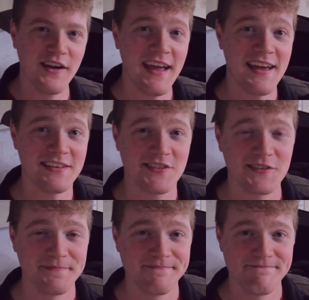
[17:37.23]

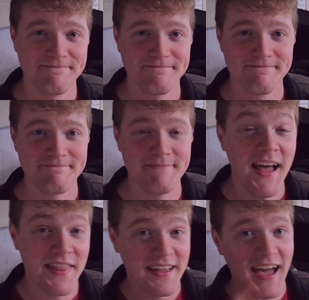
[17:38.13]
is,
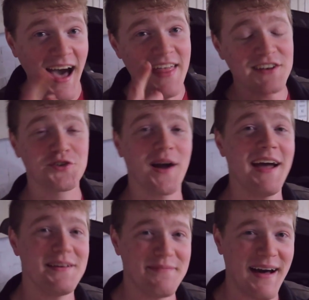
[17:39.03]
the guy that
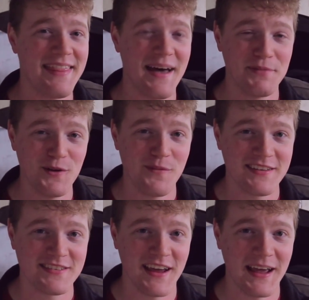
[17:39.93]
tried to buy that blue
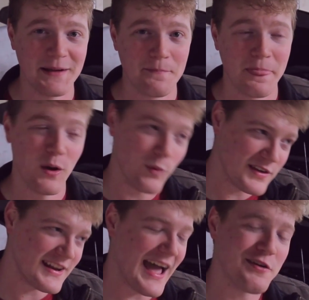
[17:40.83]
Mustang
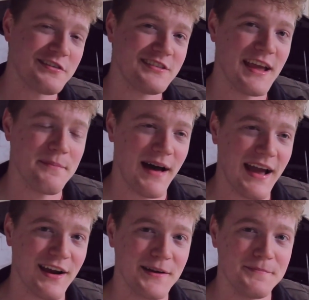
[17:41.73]
was an out-of-state
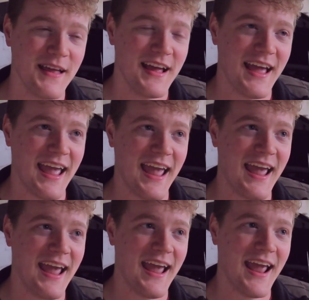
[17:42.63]
buyer,
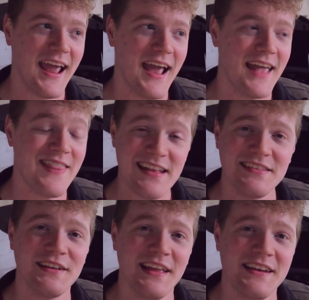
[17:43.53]
and that
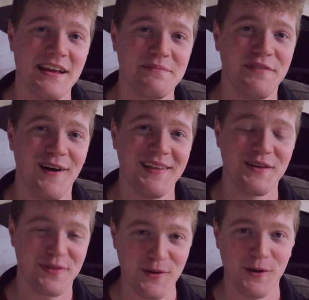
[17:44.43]
deal ended up falling
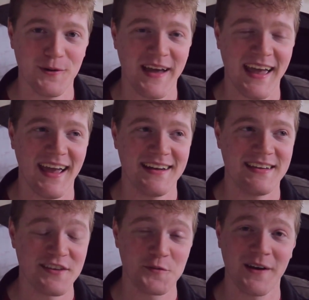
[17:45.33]
through, and
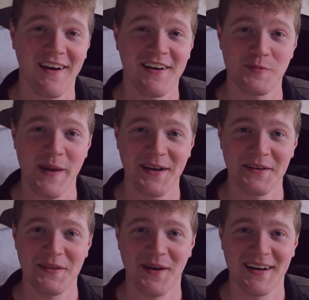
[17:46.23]
guess what car's back
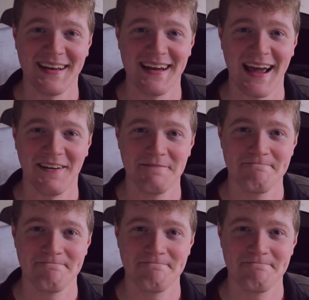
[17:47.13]
on the market now?